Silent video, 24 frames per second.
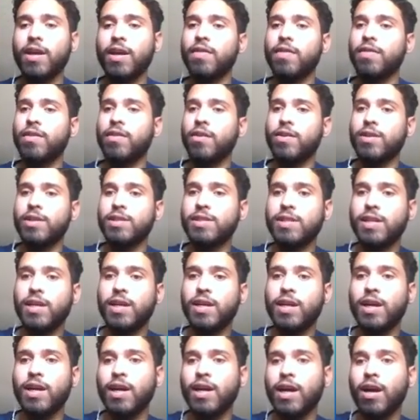There is
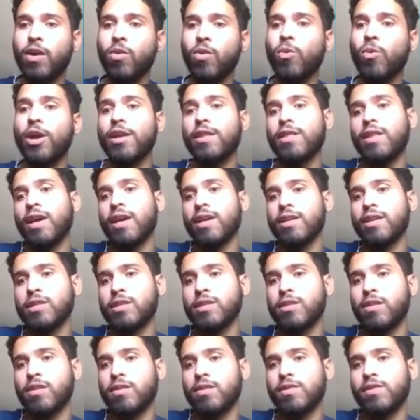a way that
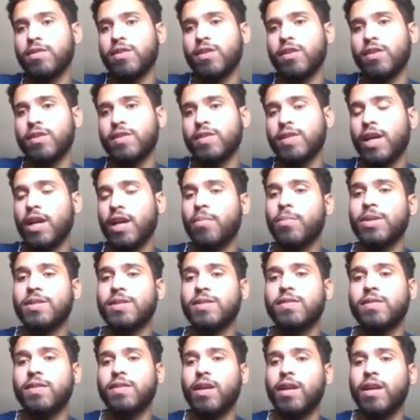
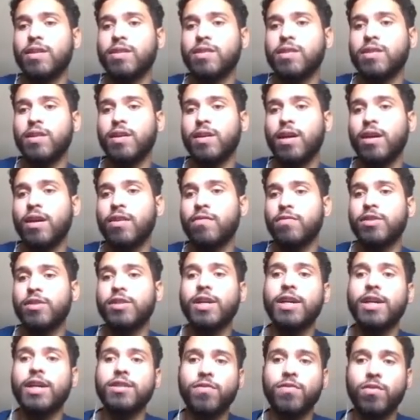segments that
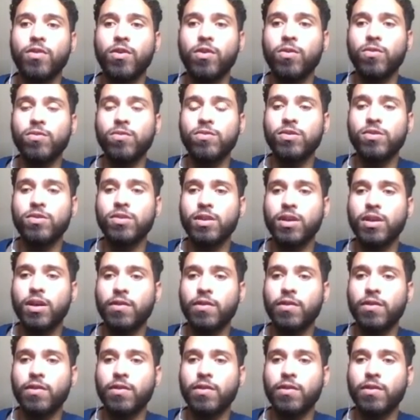advertise for those